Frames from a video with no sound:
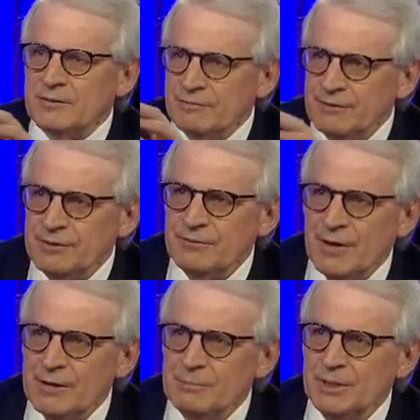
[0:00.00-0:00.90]

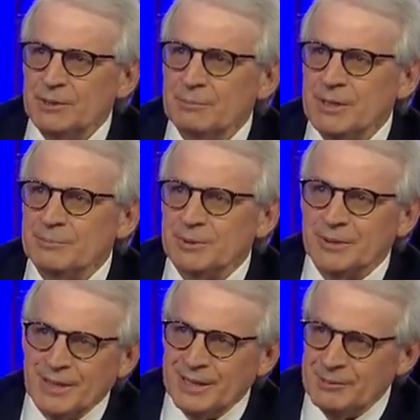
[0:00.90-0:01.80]
55 million people are
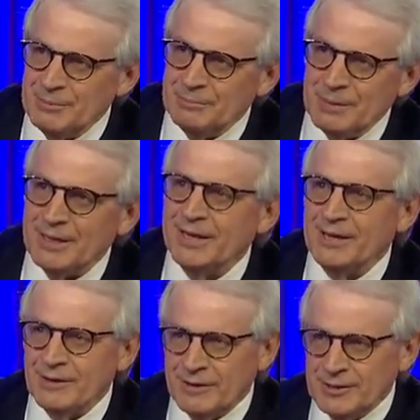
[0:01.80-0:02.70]
getting
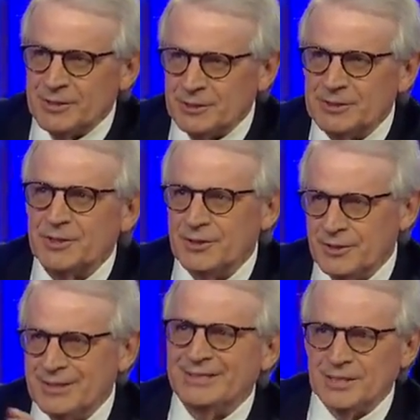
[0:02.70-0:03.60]
Medicare and Social
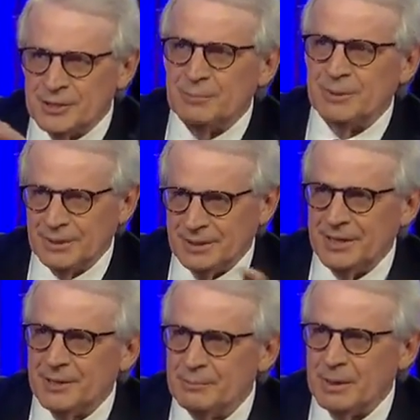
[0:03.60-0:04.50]
Security disability
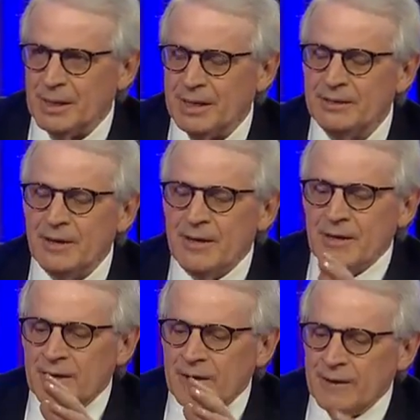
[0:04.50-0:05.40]
combined.
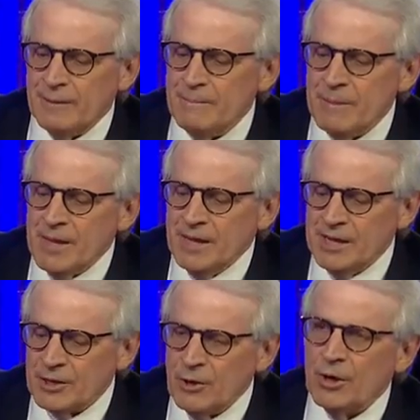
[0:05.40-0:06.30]

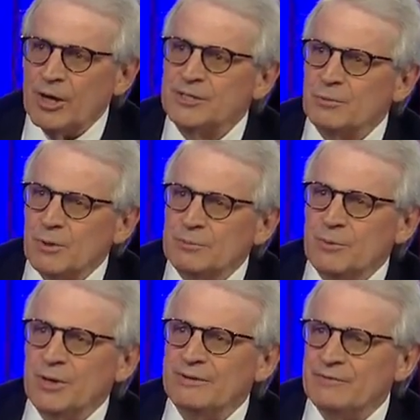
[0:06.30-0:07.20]
It costs
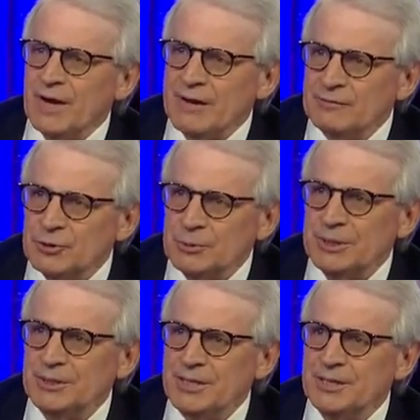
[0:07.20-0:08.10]
$1.5
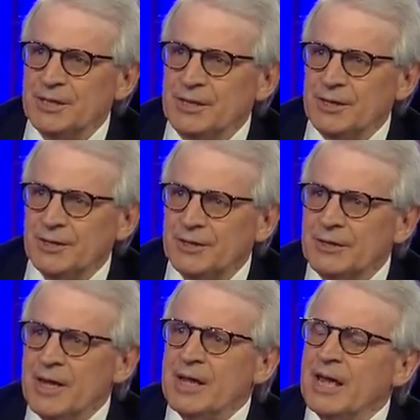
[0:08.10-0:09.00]
trillion a year,
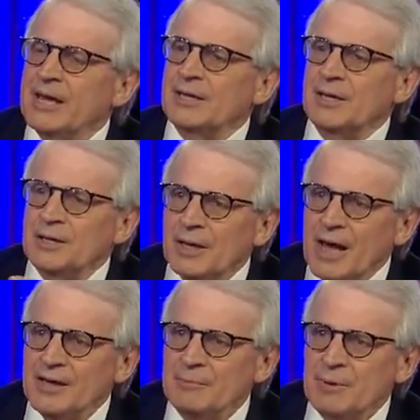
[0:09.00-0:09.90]
and a
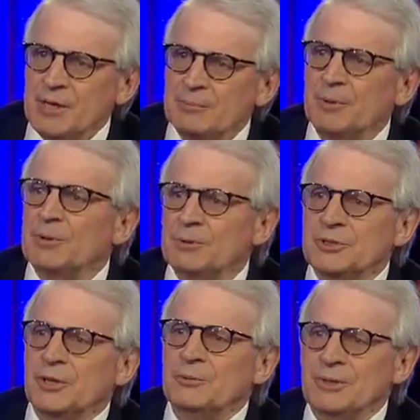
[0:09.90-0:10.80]
lot of people who
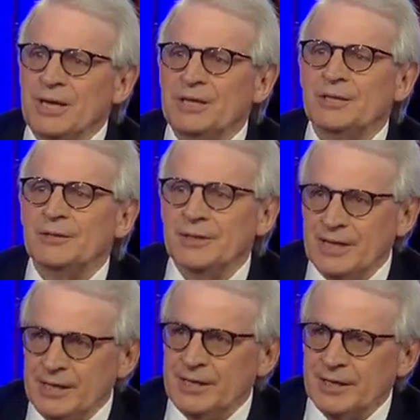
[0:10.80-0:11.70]
don't need it are
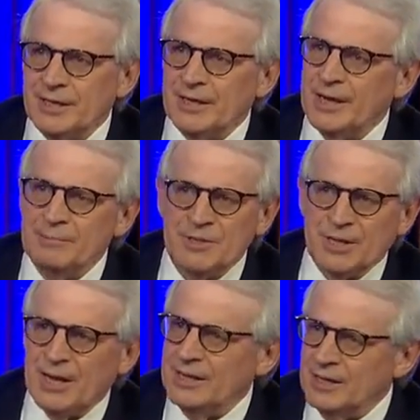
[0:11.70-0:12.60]
getting it. And I'm
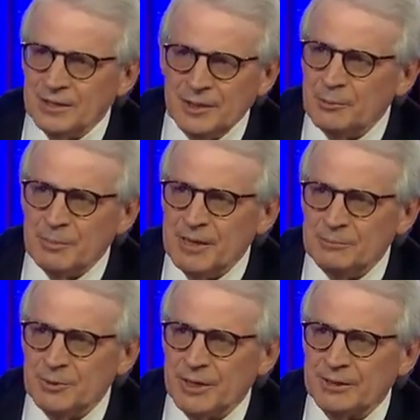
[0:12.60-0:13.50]
saying a little
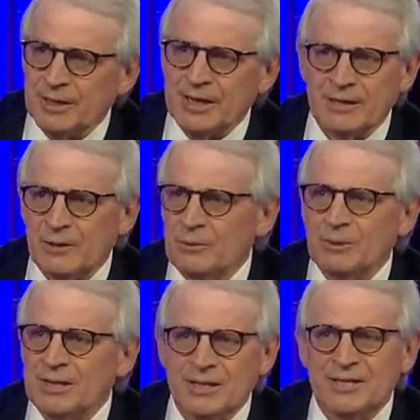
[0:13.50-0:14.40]
pinprick like
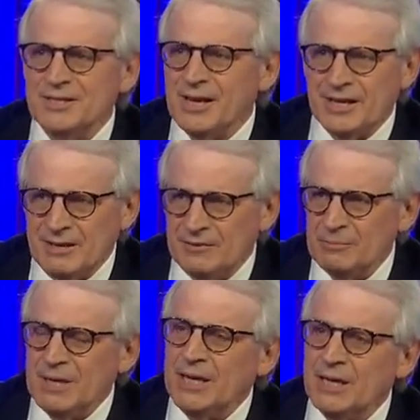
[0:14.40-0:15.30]
COLA is not even
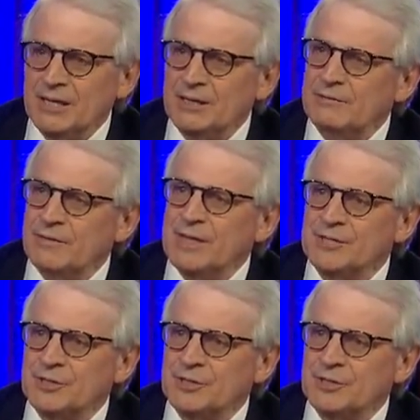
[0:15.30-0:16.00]
beginning to face the problem.